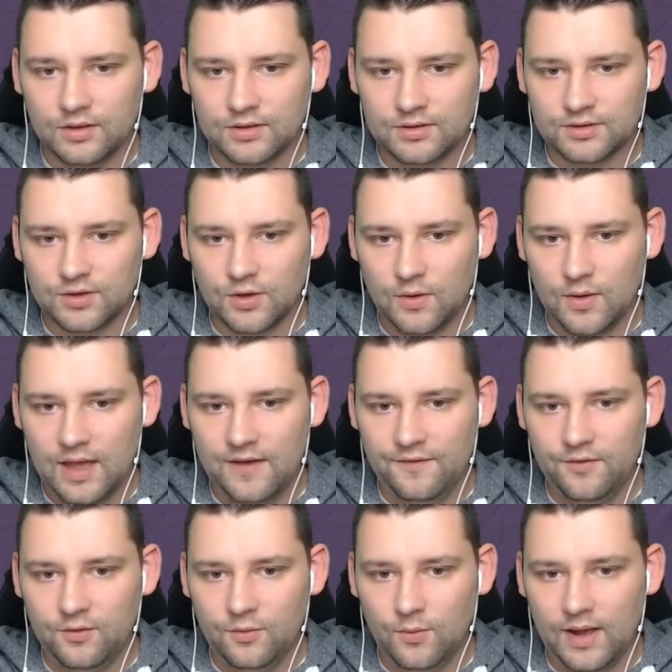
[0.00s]
So
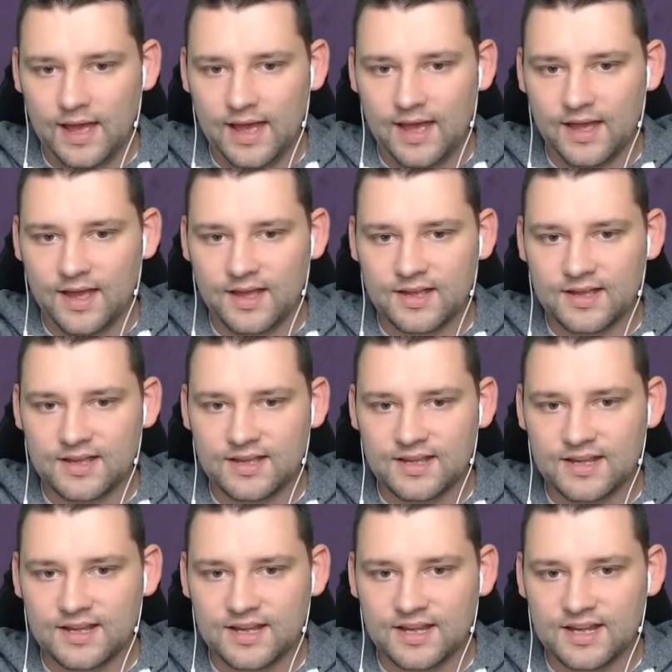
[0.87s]
everywhere
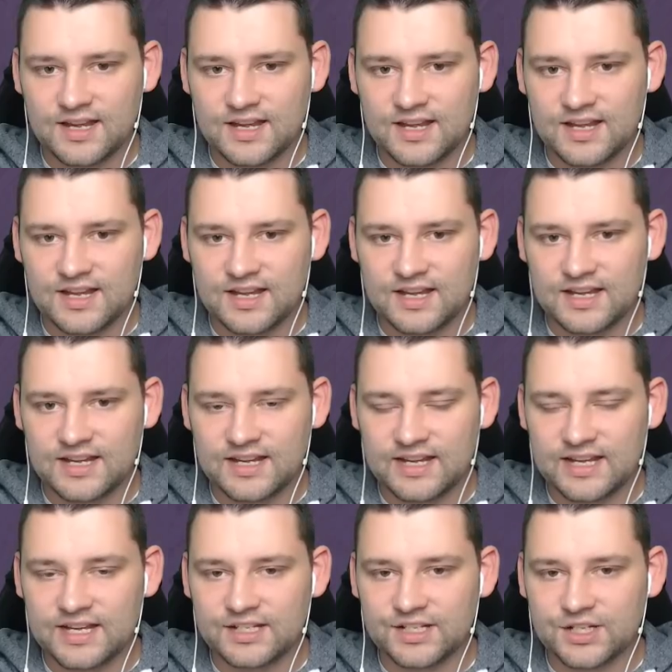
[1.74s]

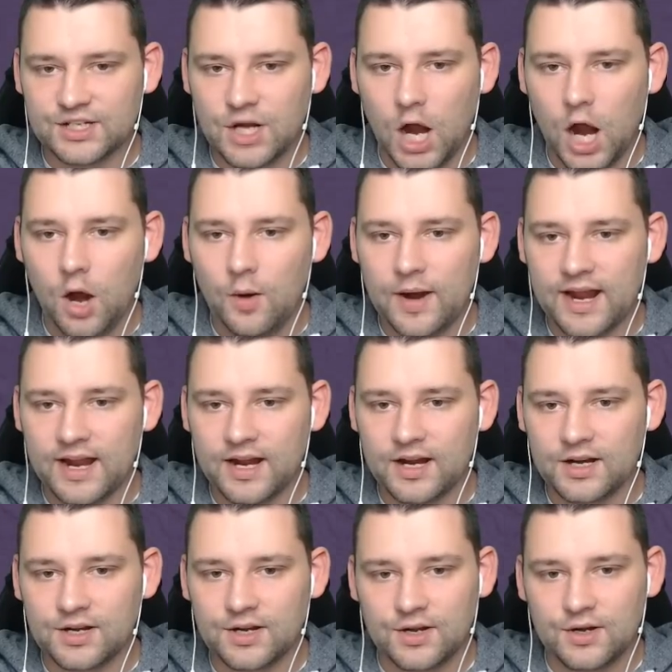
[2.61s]
is
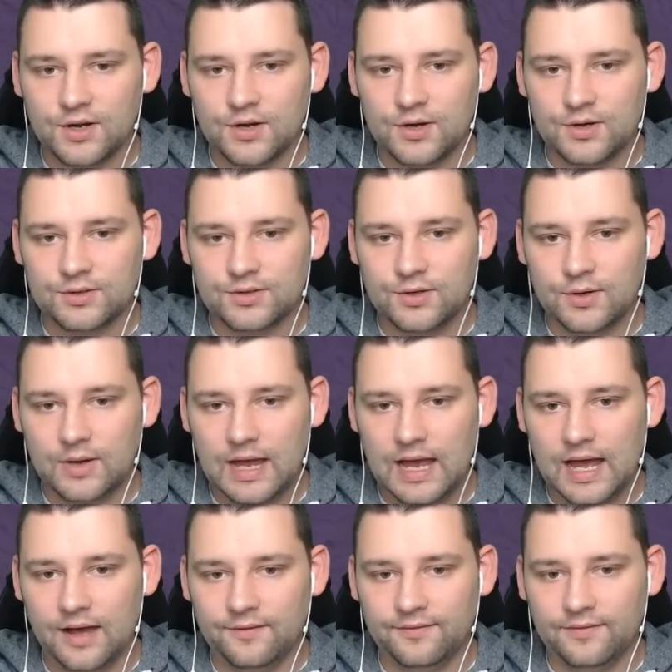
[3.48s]
going to
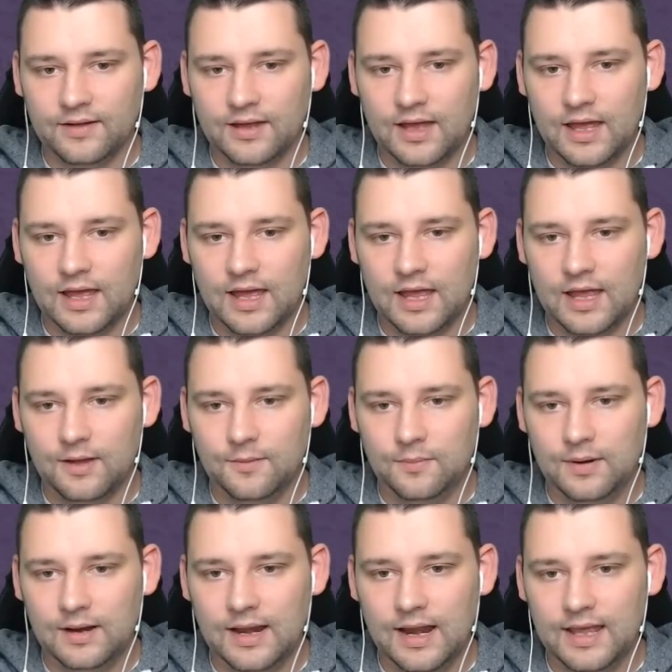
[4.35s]
have a
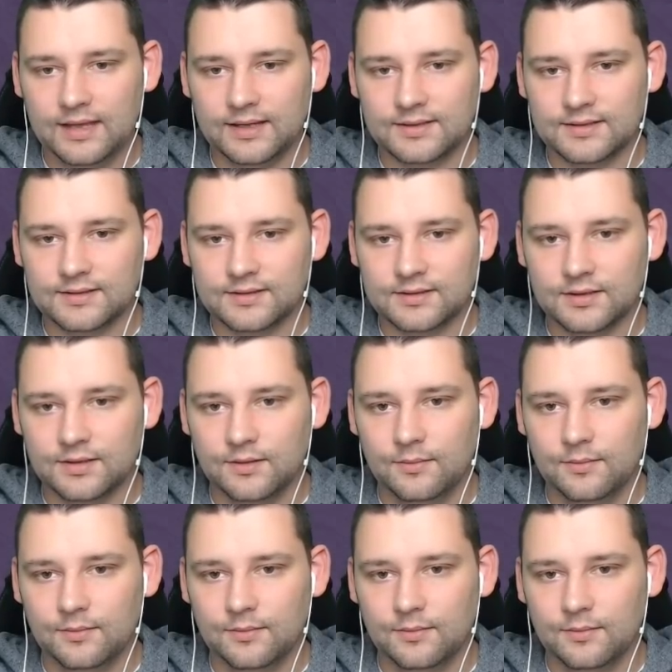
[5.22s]
place.